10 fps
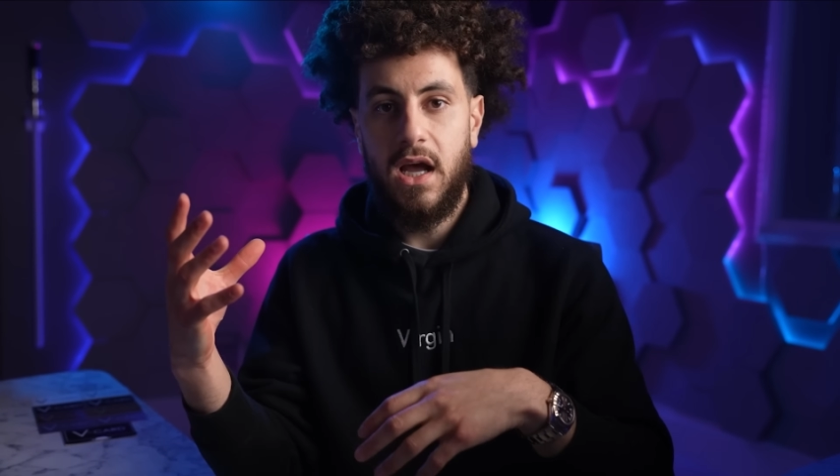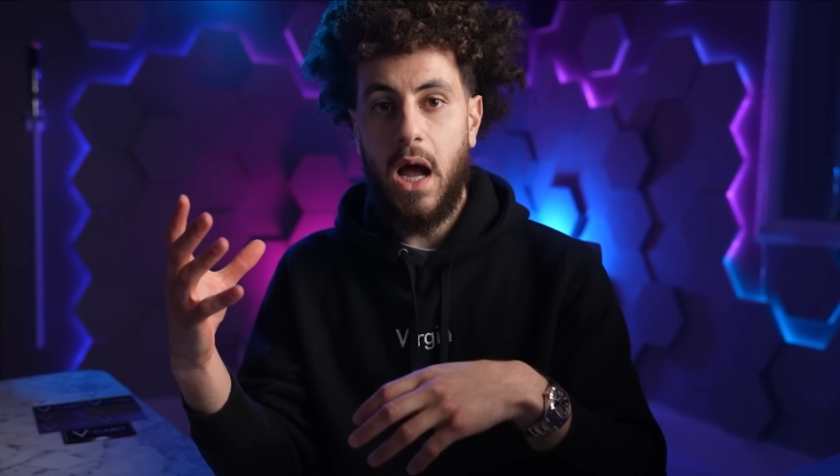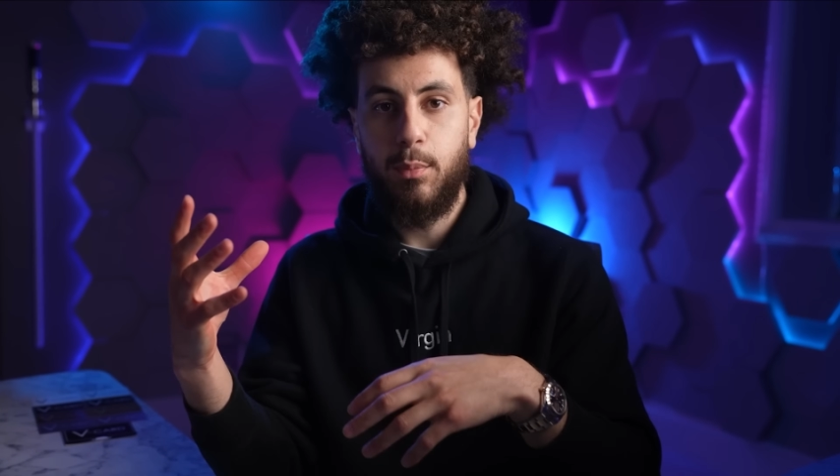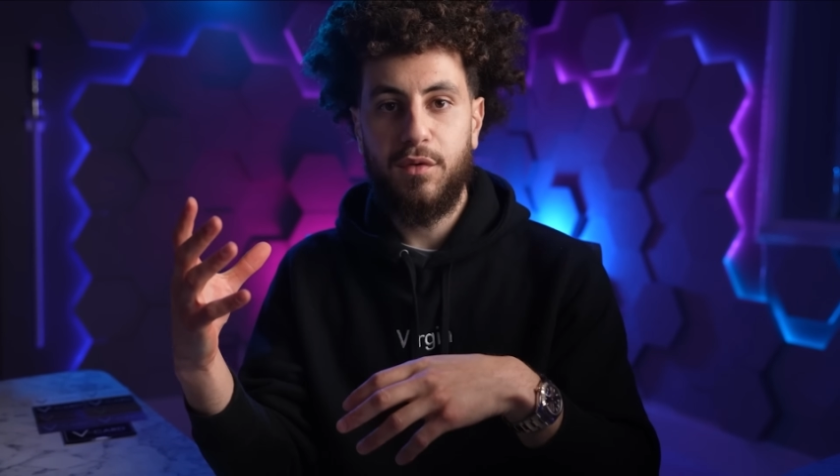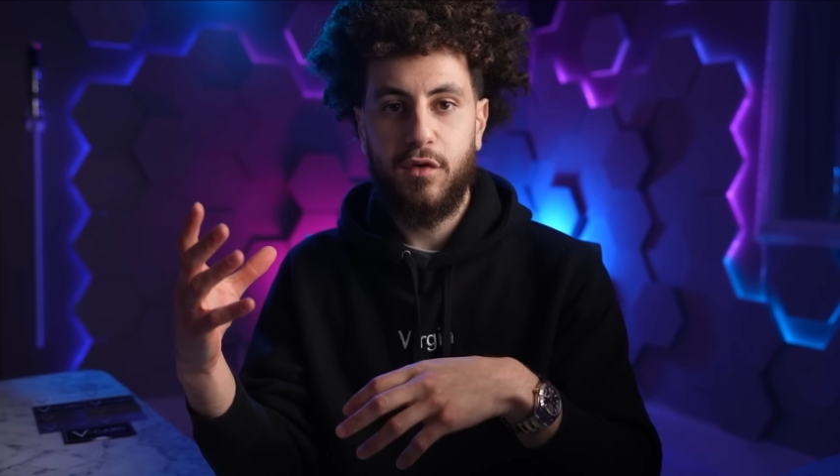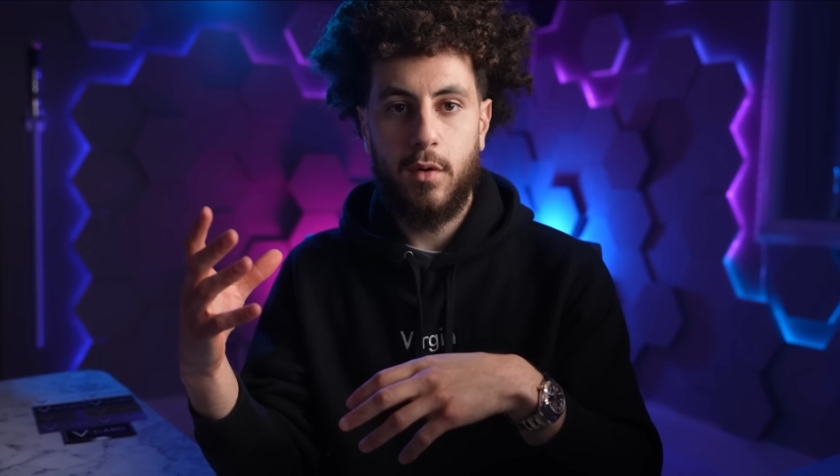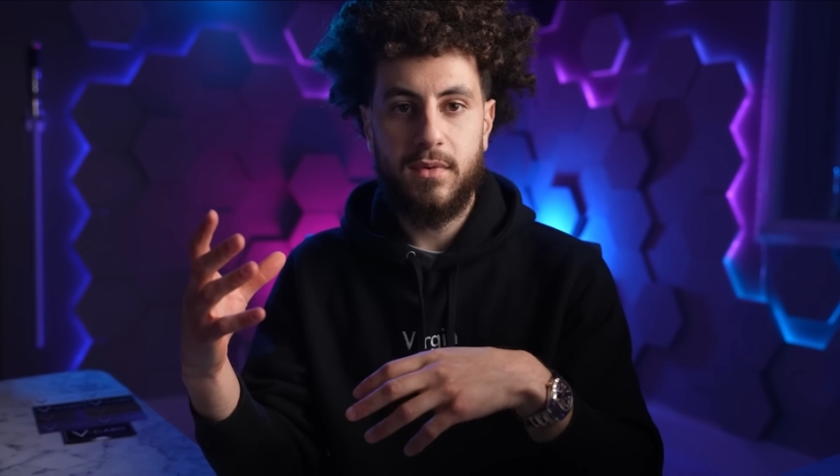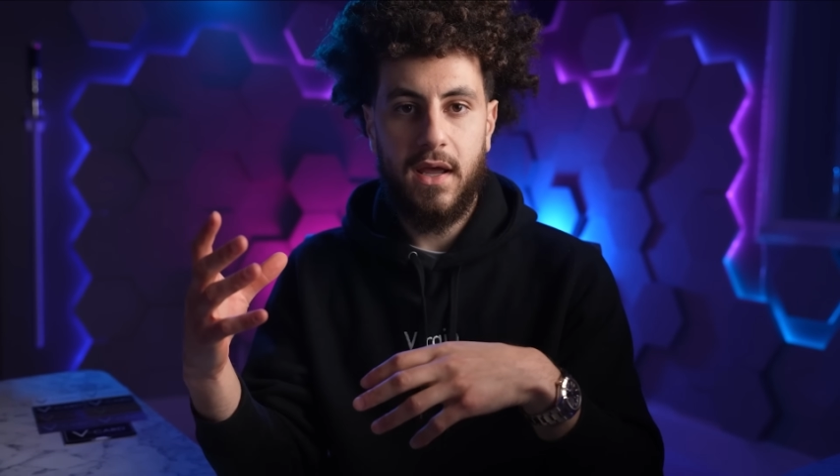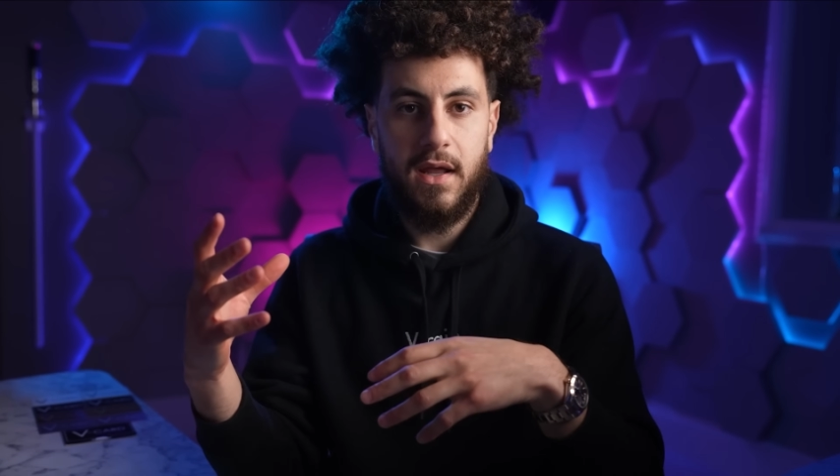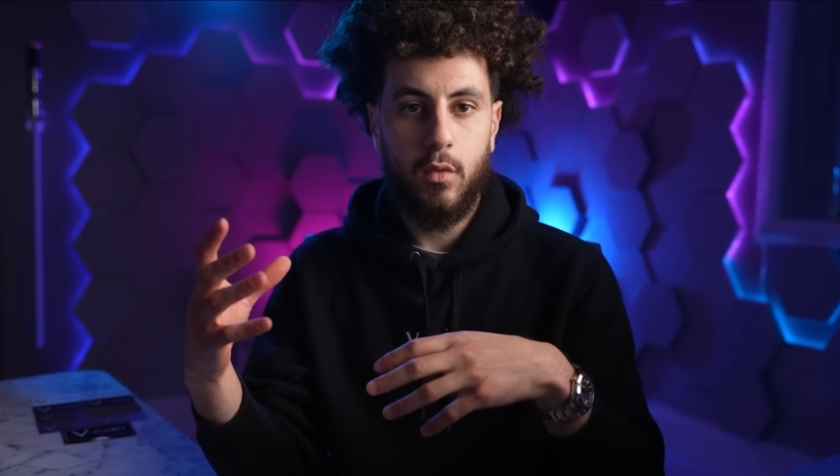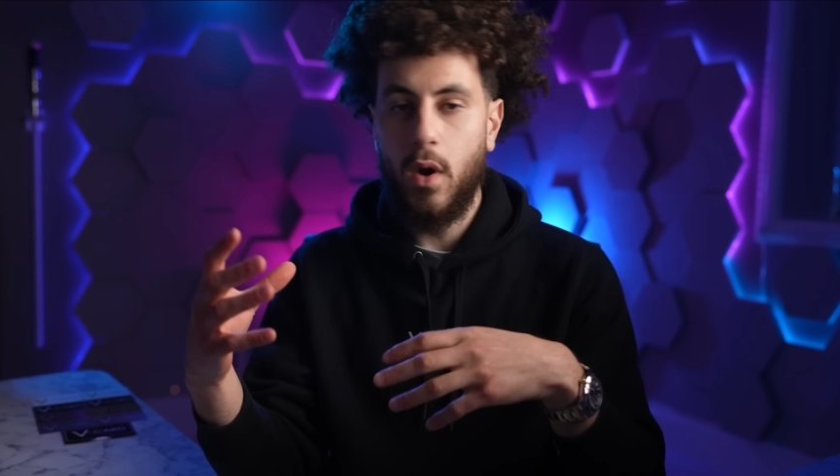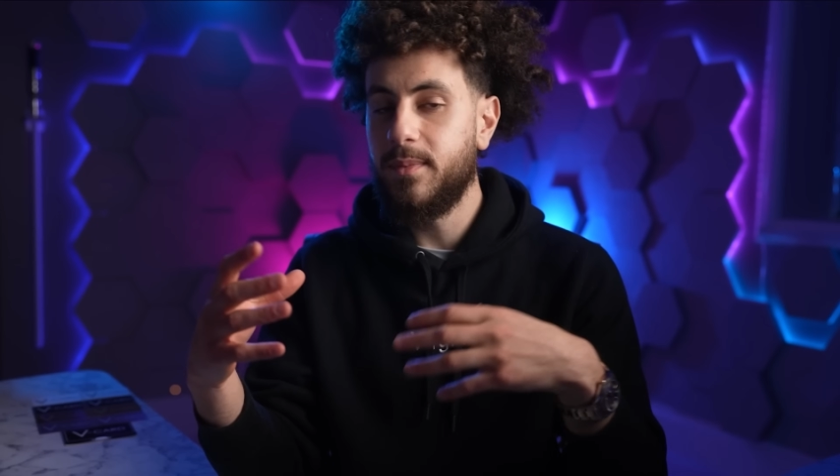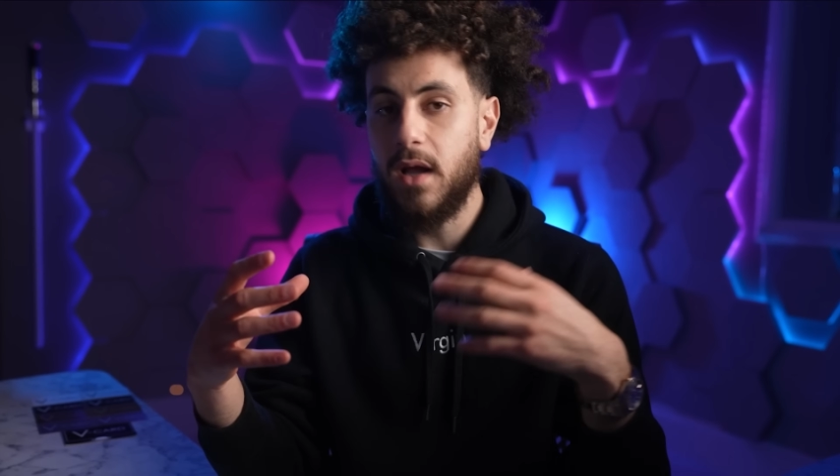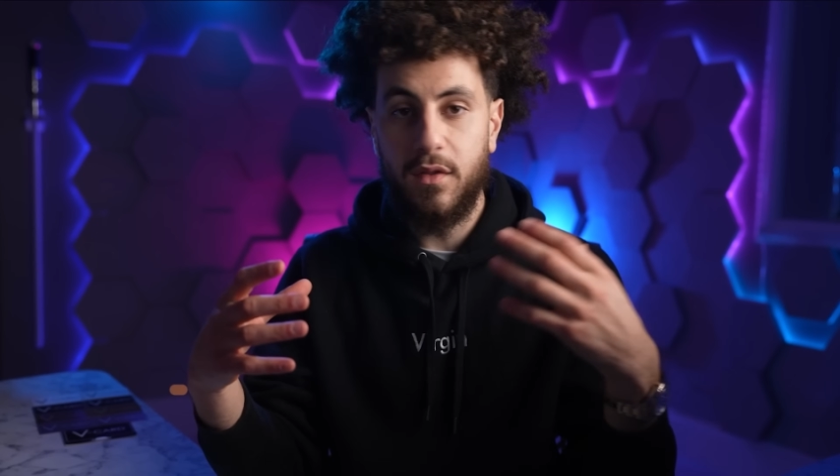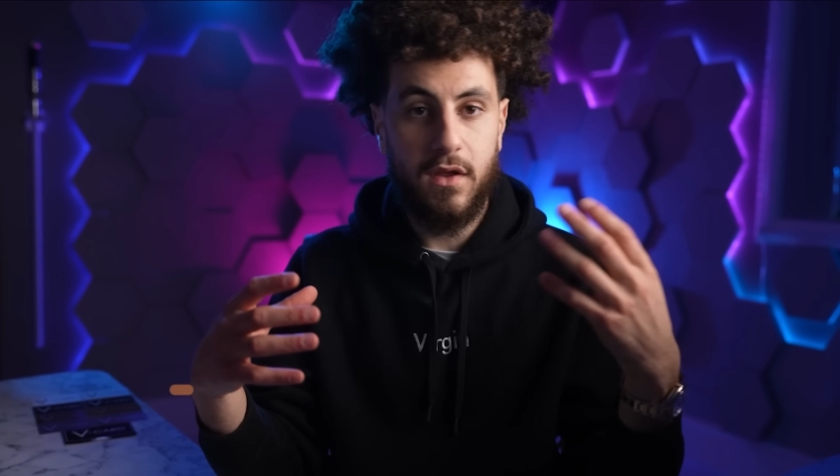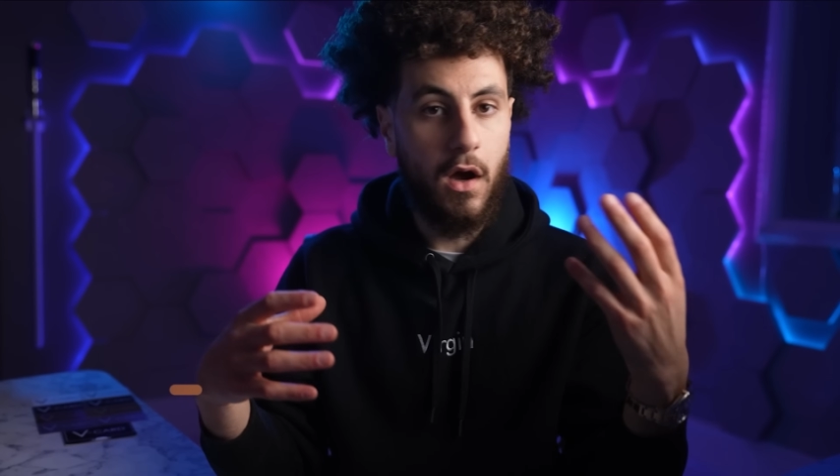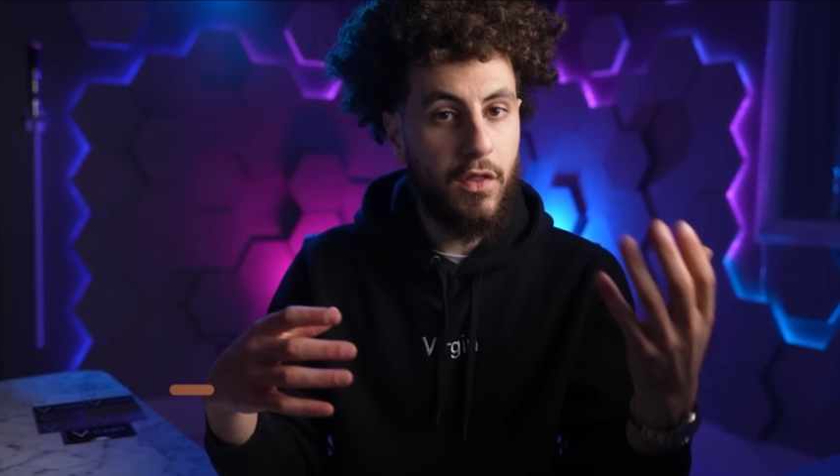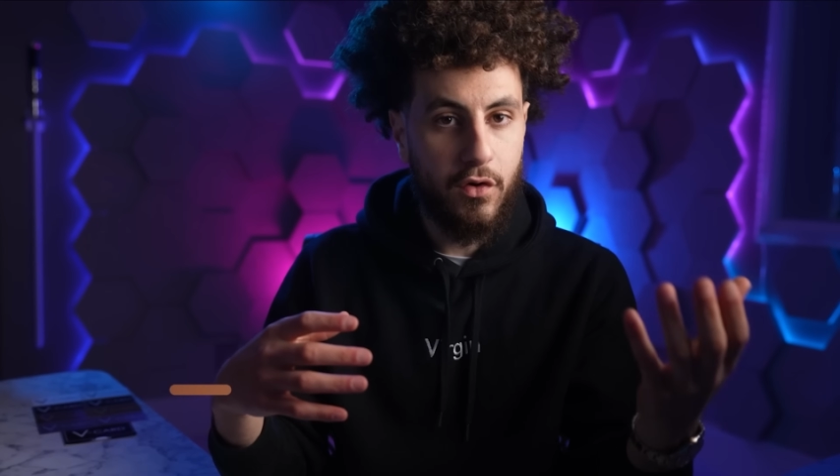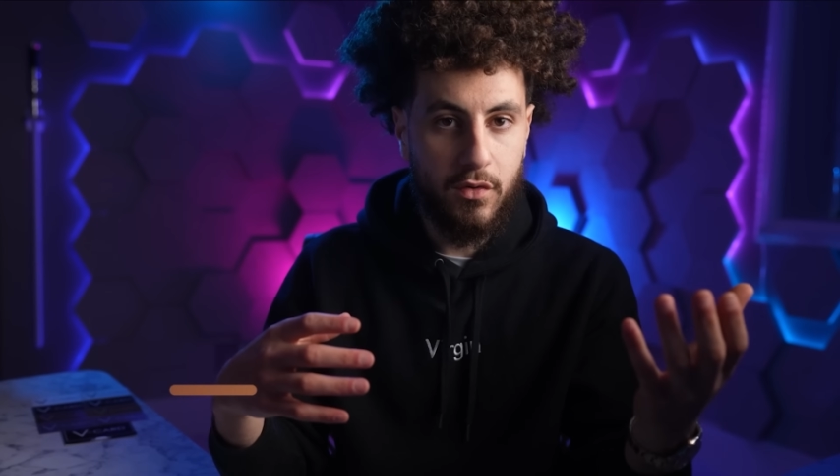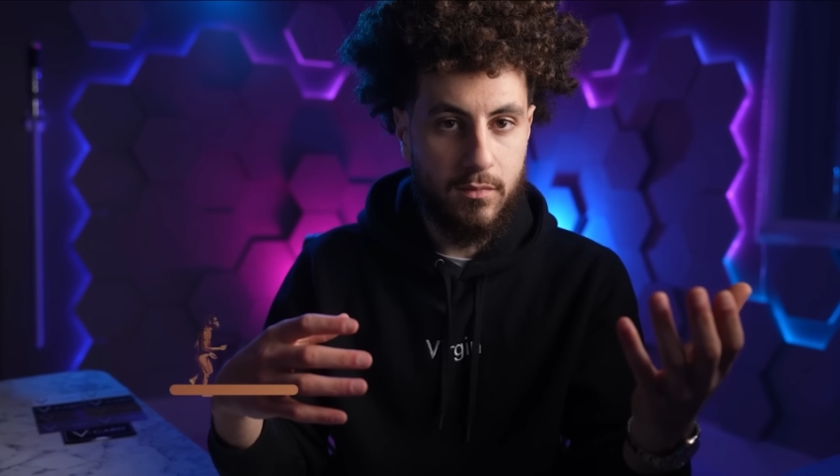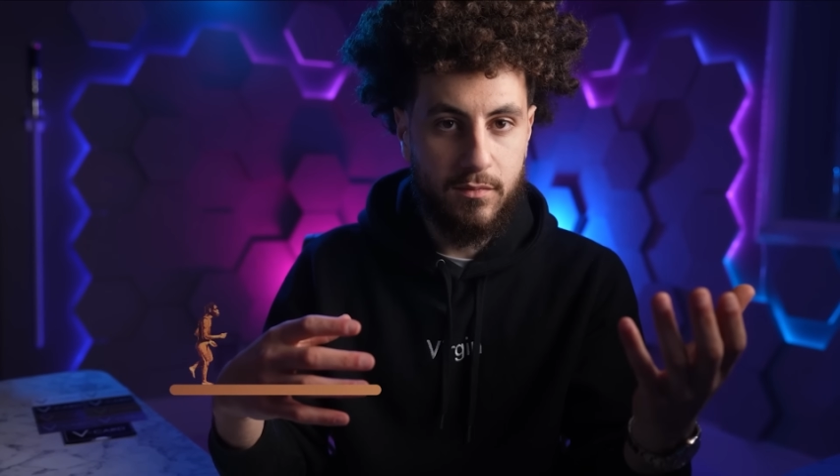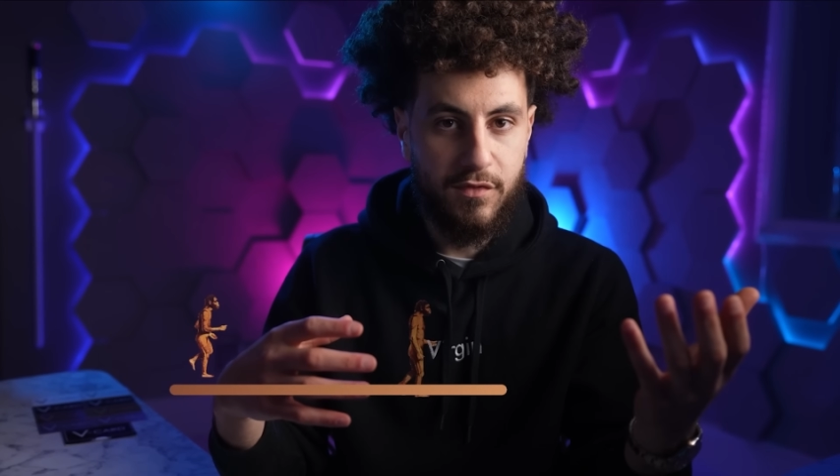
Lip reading: outperformed and wiped out the other